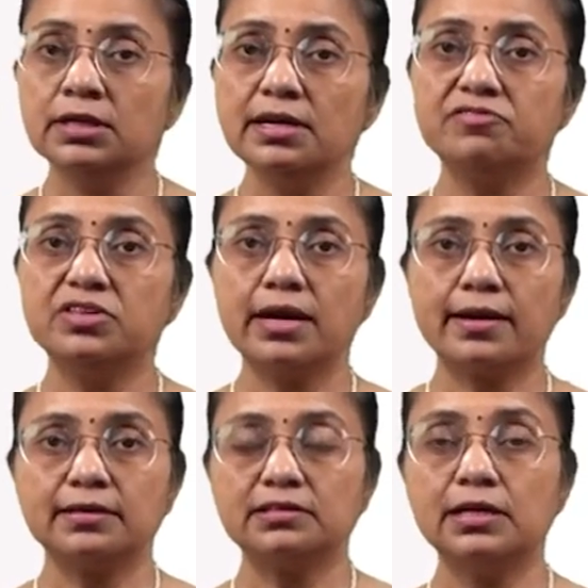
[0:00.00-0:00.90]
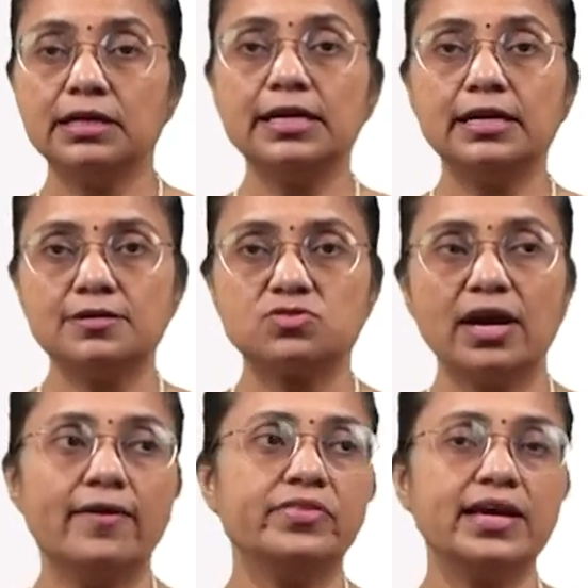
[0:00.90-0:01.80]
If there are 30 days
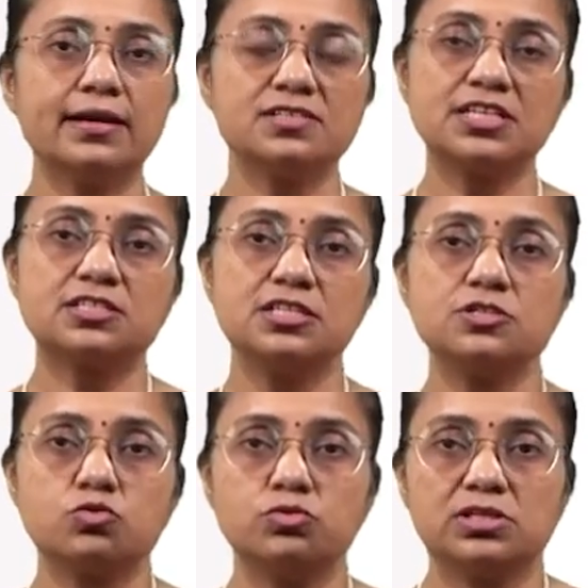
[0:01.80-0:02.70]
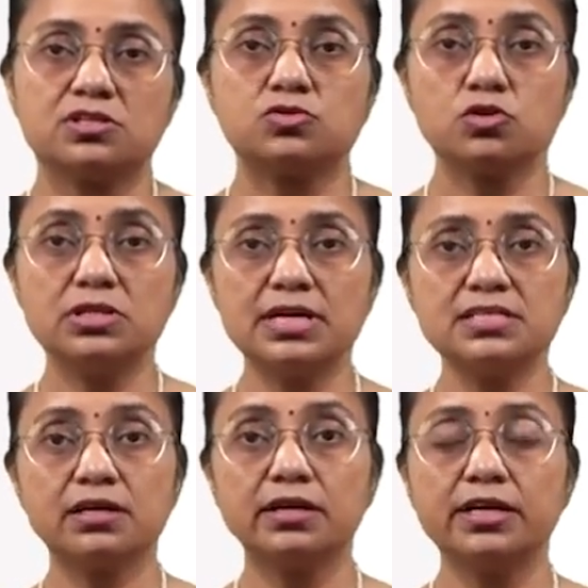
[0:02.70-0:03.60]
and there are 60 students, so there
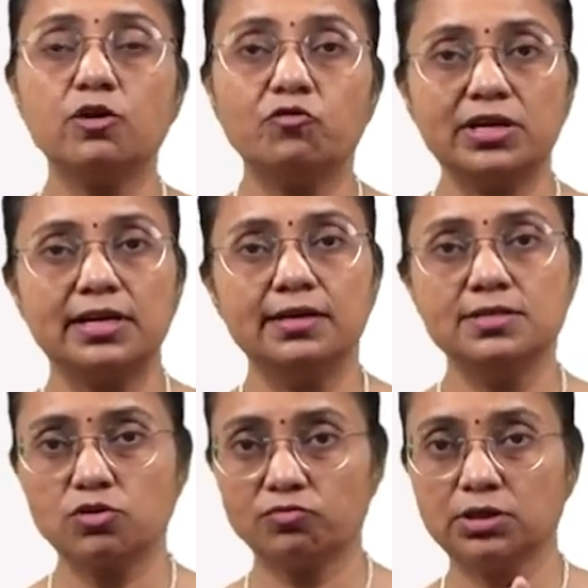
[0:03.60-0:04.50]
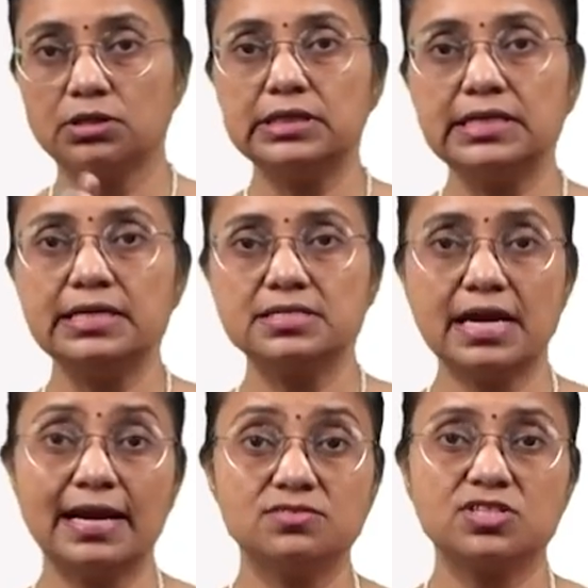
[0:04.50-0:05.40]
is a grid of attendance of 30 days
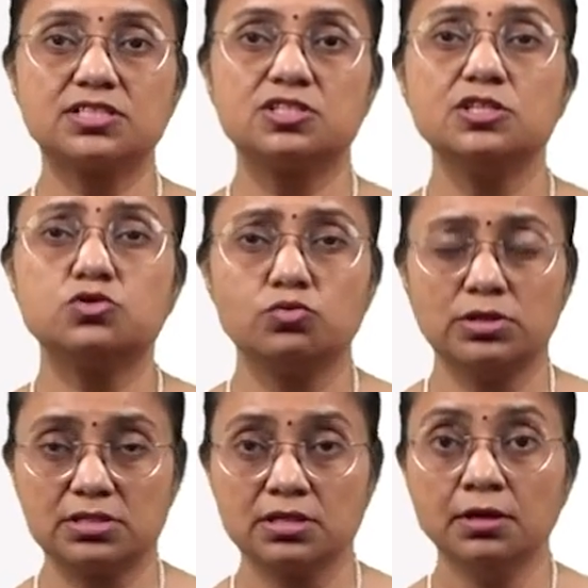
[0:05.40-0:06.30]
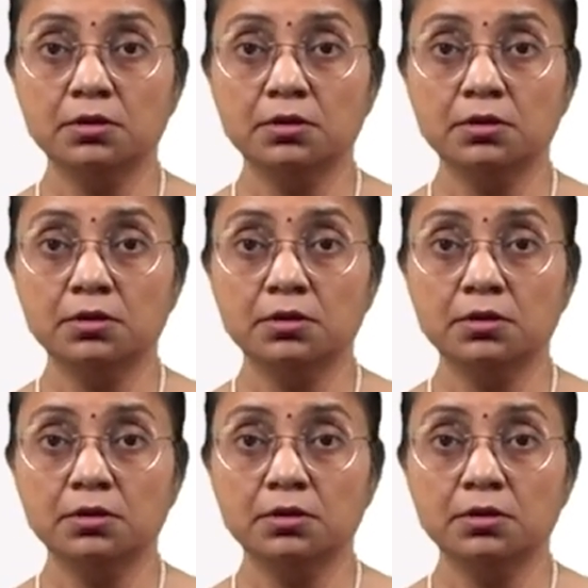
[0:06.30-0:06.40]
and 60 students.